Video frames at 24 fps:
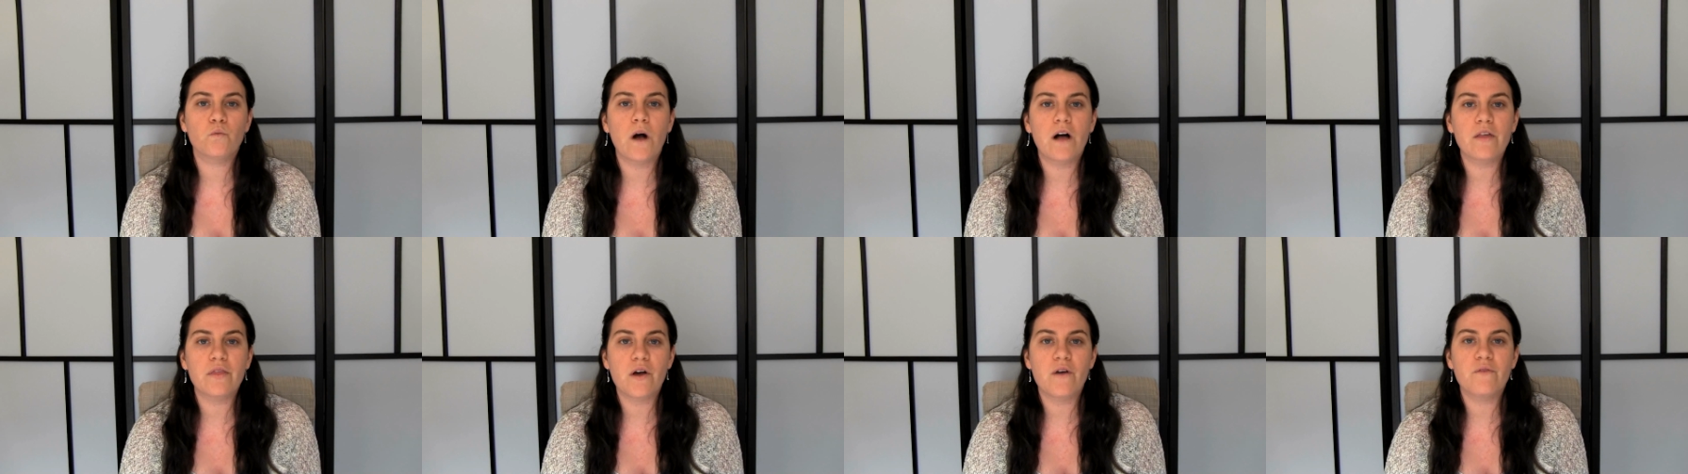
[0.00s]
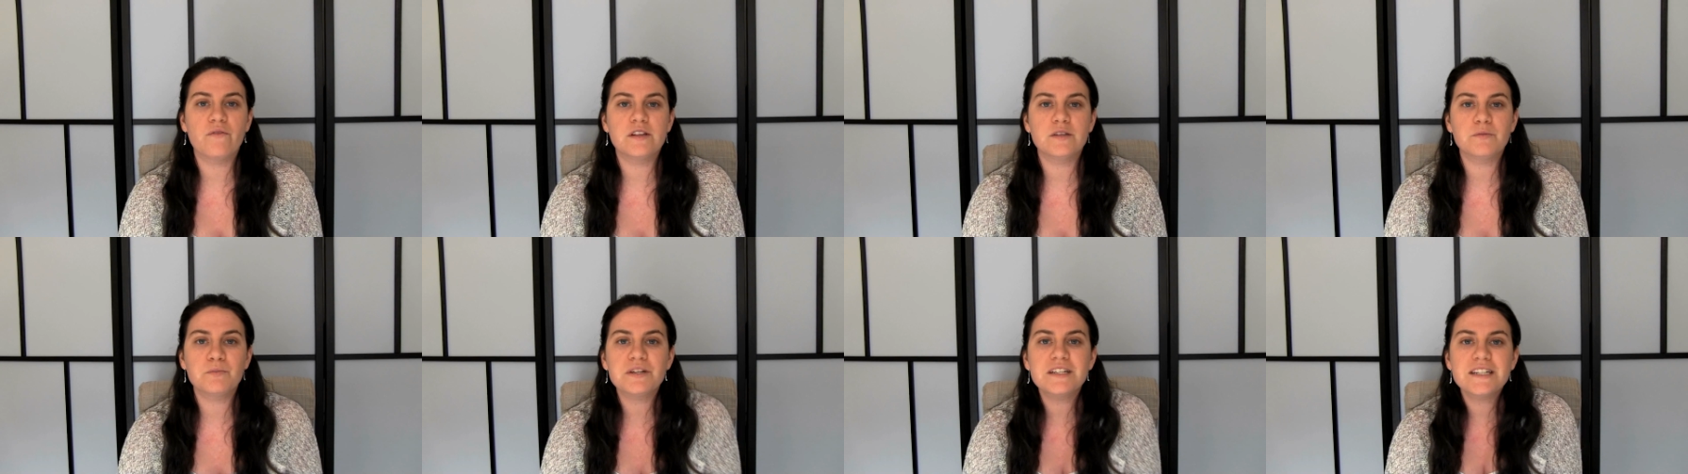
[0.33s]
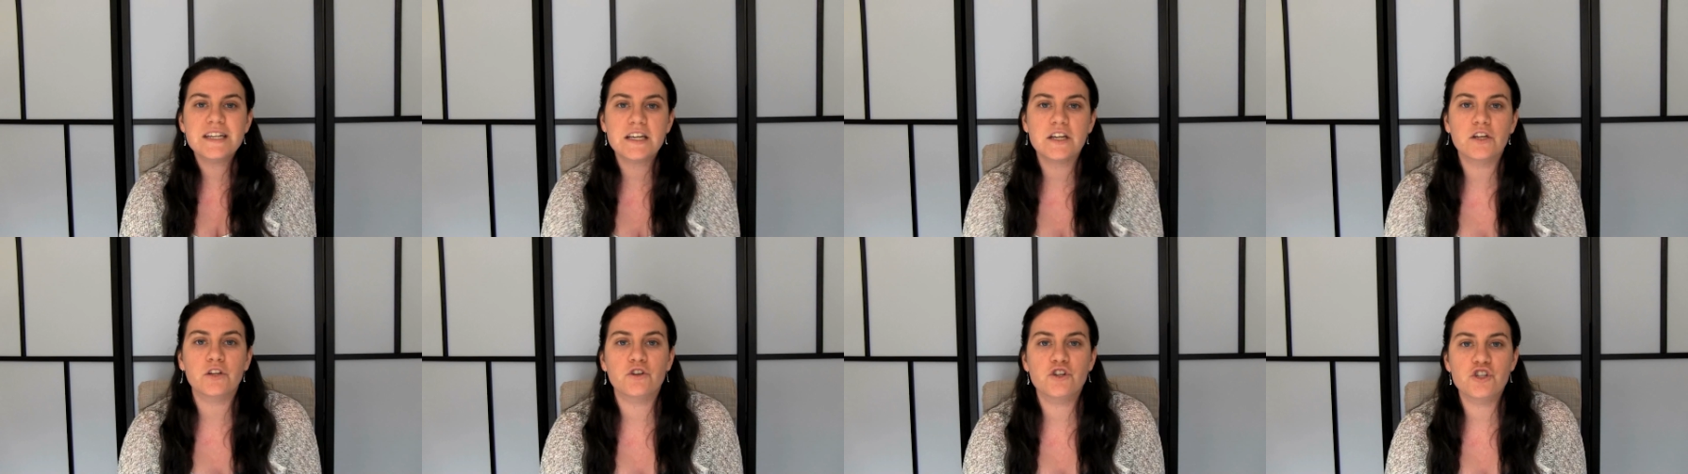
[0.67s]
wealth of its
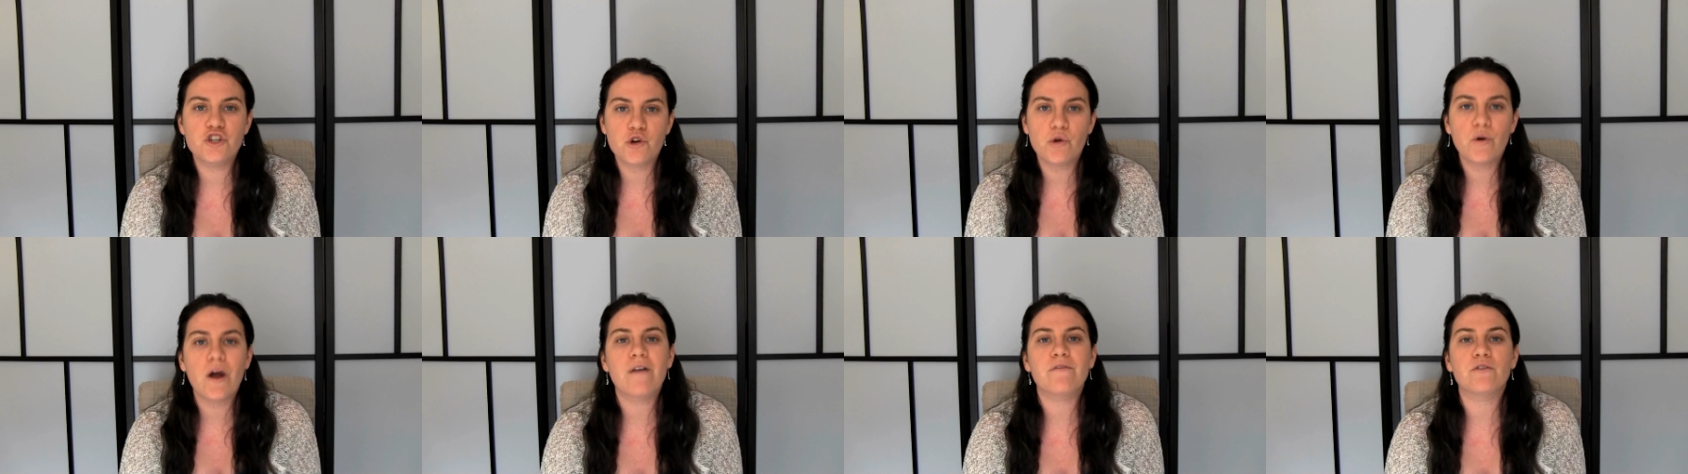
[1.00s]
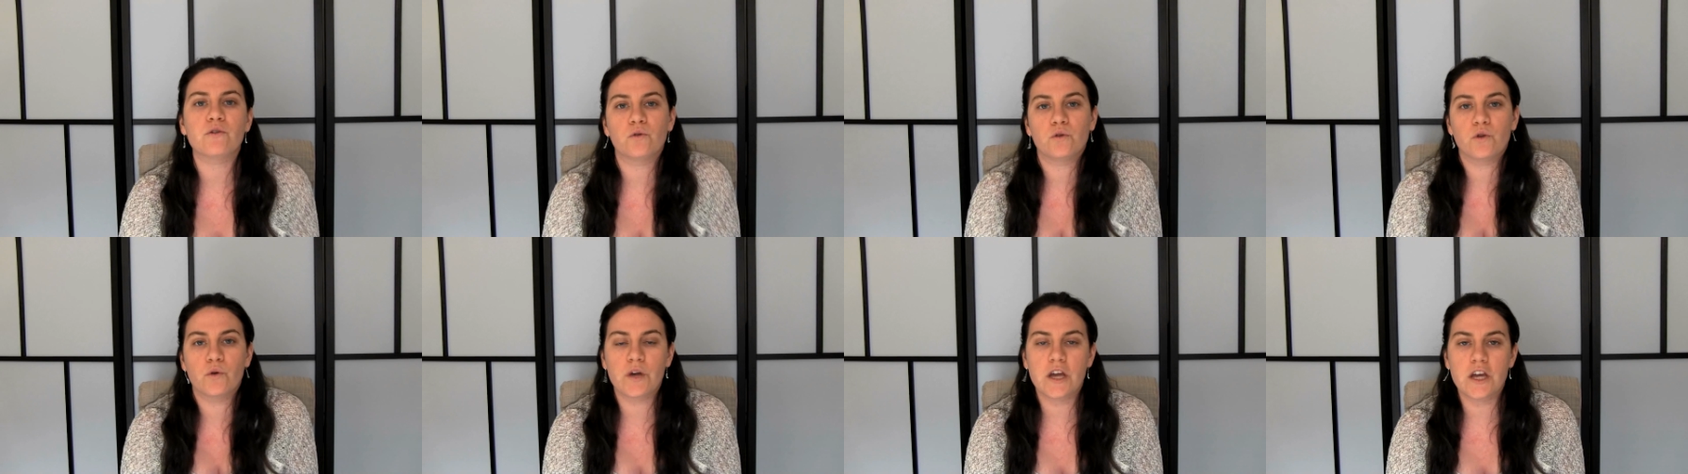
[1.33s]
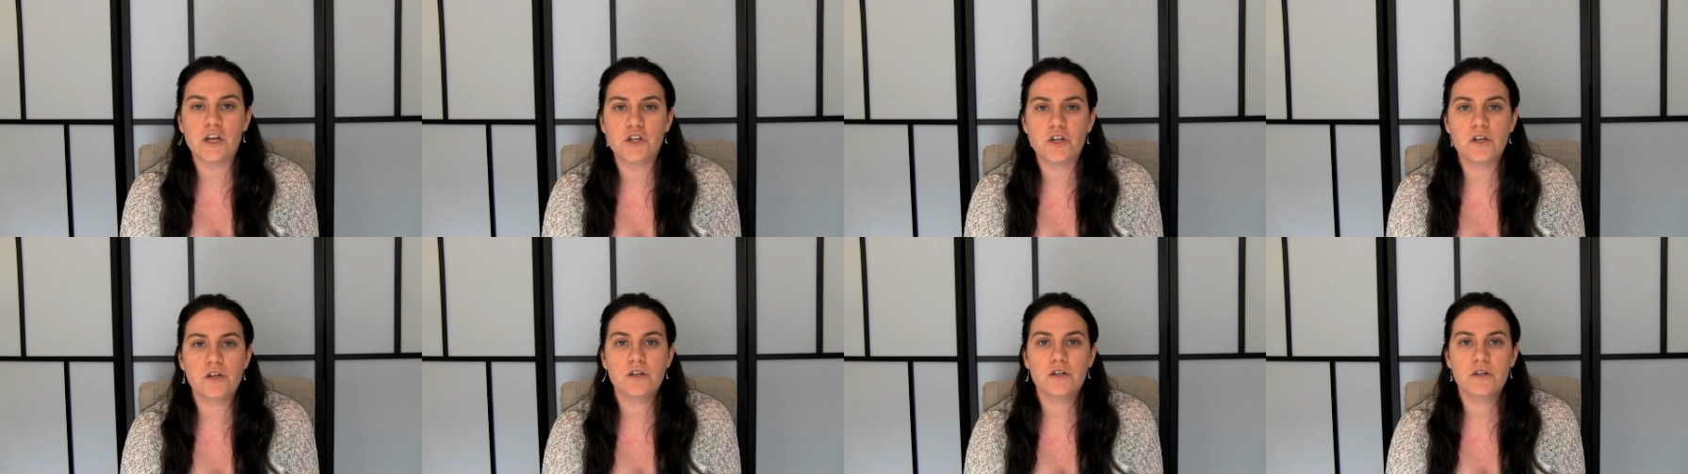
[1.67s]
particular geographical
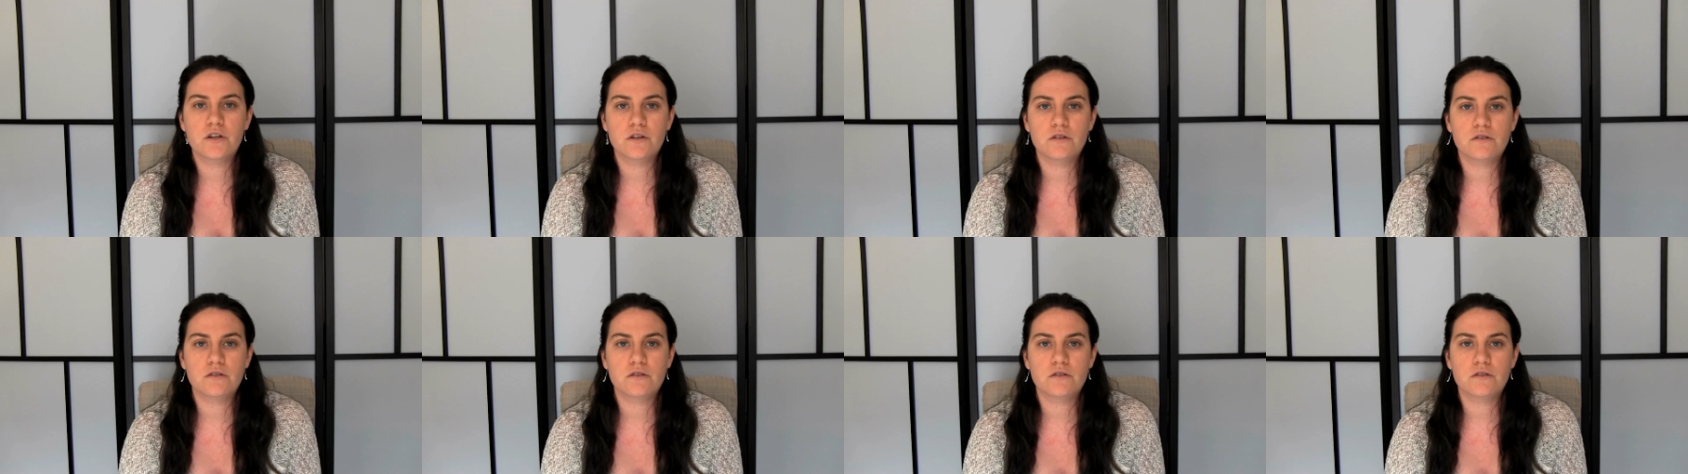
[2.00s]
location.